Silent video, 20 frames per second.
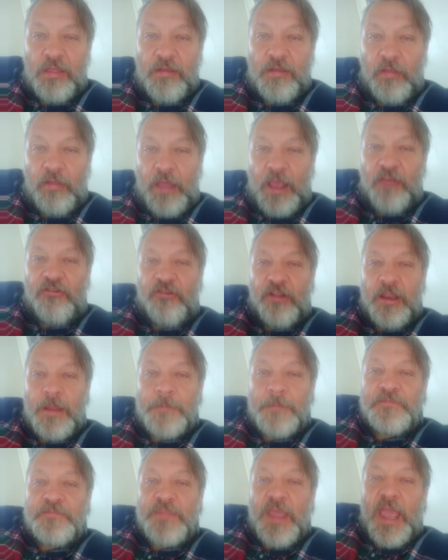installation,
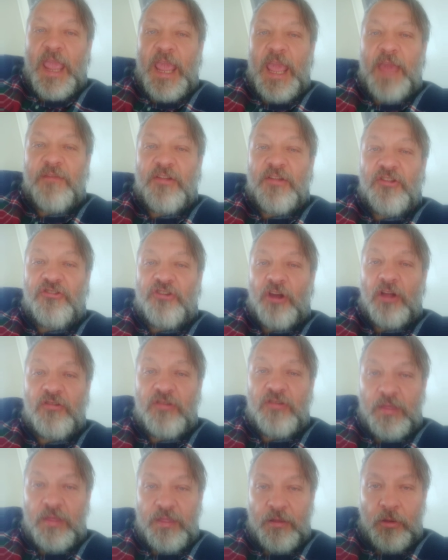even
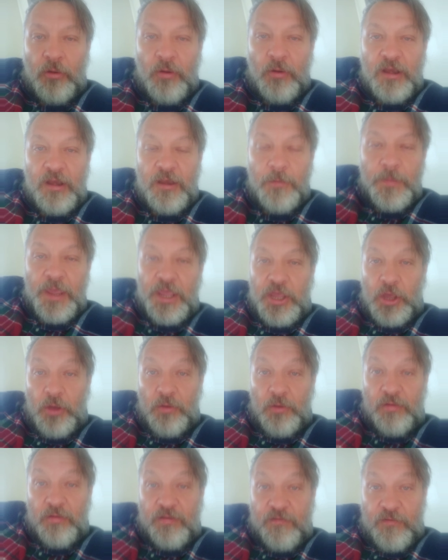churches are going to be
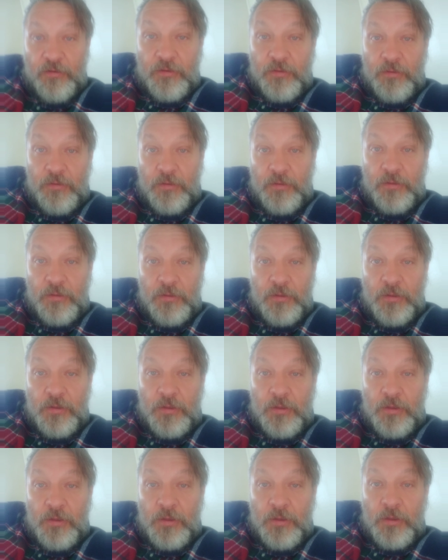used
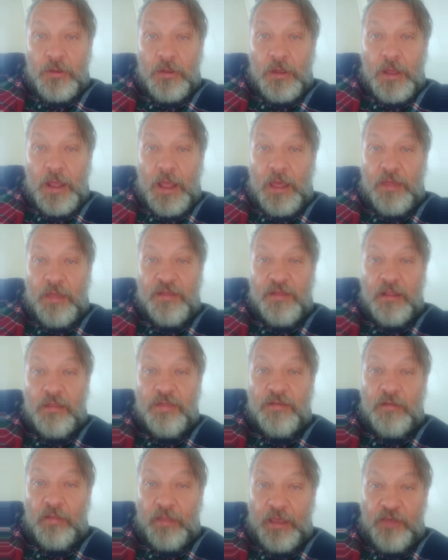as
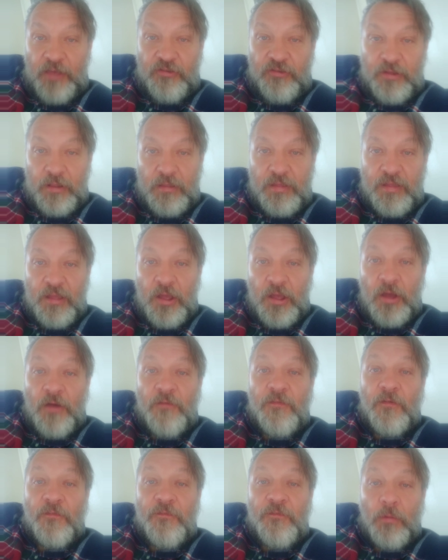installations
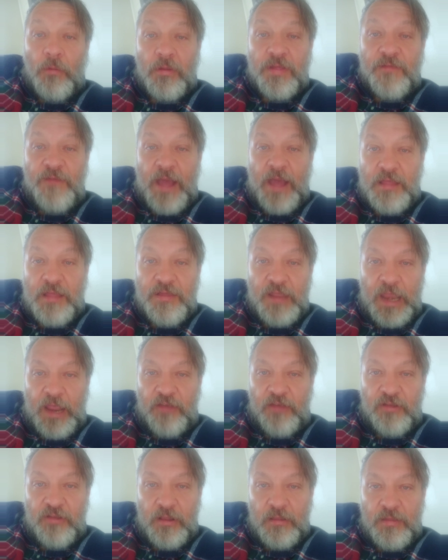for forced
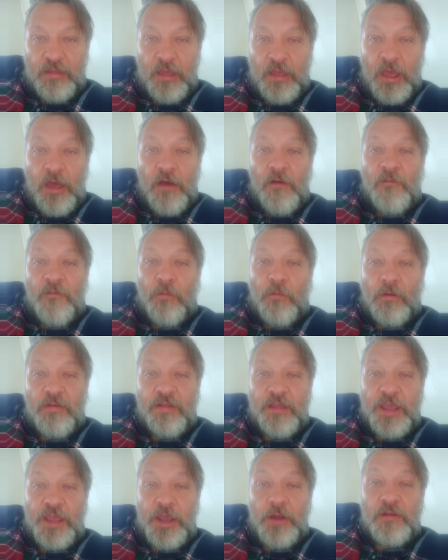vaccinations,
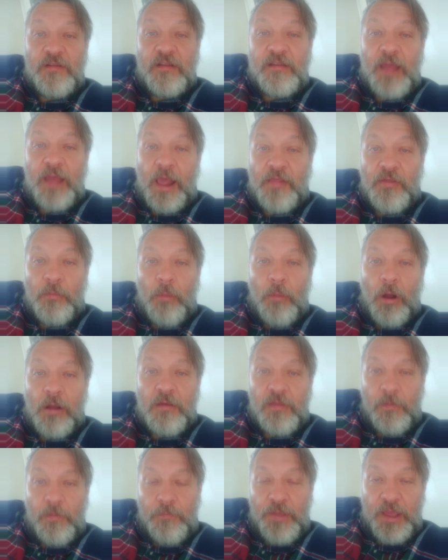forcing you to take the
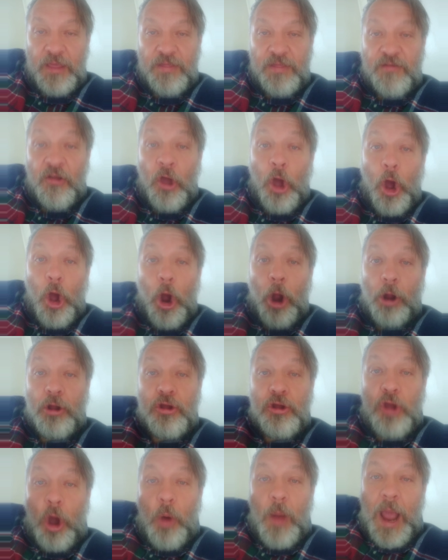mark of the beast or
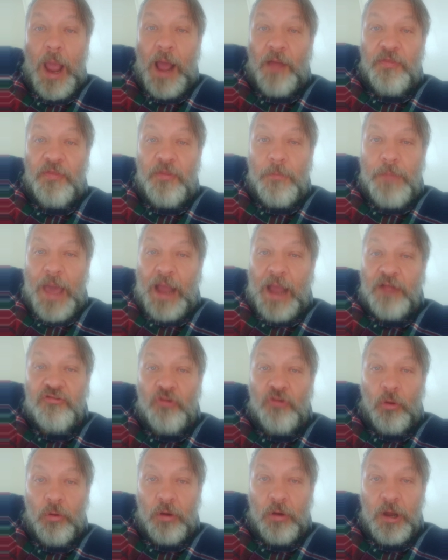go out the back
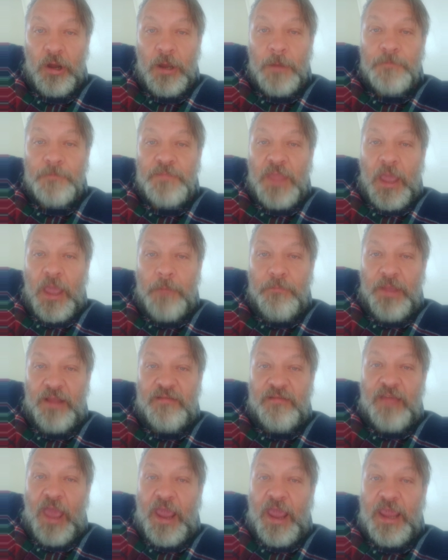door and be
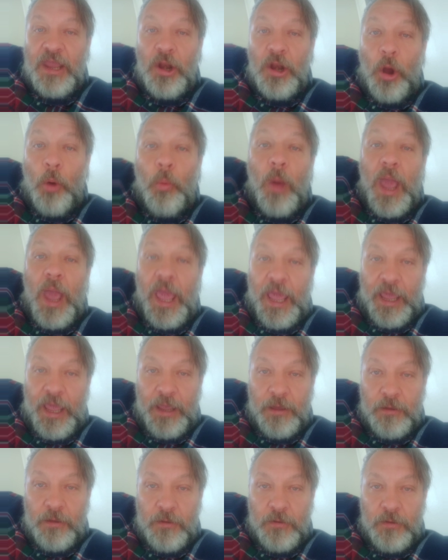taken
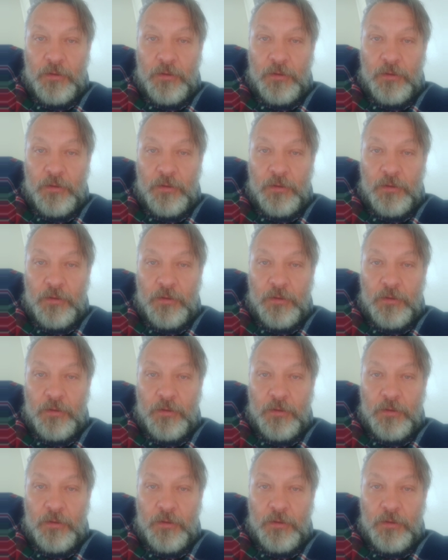away.